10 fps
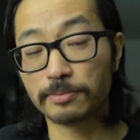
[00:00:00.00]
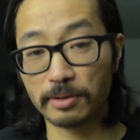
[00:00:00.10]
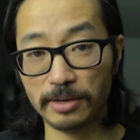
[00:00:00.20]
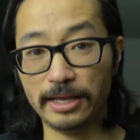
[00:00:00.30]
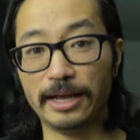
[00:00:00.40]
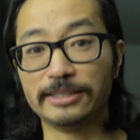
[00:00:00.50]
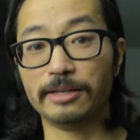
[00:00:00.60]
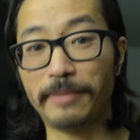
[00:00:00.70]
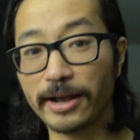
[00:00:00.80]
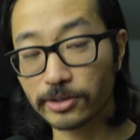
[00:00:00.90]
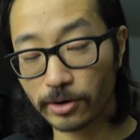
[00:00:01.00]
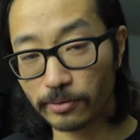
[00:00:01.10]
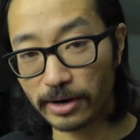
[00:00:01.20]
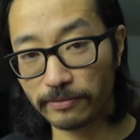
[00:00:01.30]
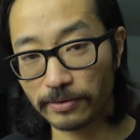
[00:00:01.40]
per minute as the max
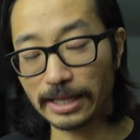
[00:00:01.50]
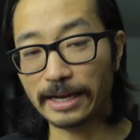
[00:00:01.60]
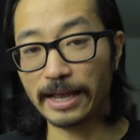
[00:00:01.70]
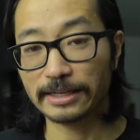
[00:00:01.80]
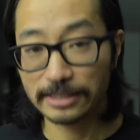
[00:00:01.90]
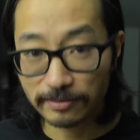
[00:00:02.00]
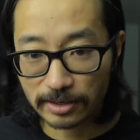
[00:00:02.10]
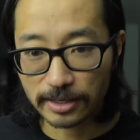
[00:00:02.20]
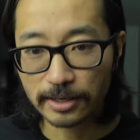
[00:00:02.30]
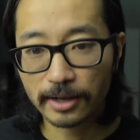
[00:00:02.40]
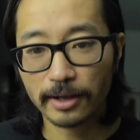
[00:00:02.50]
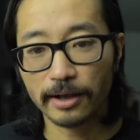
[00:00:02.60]
heart rate for that activity,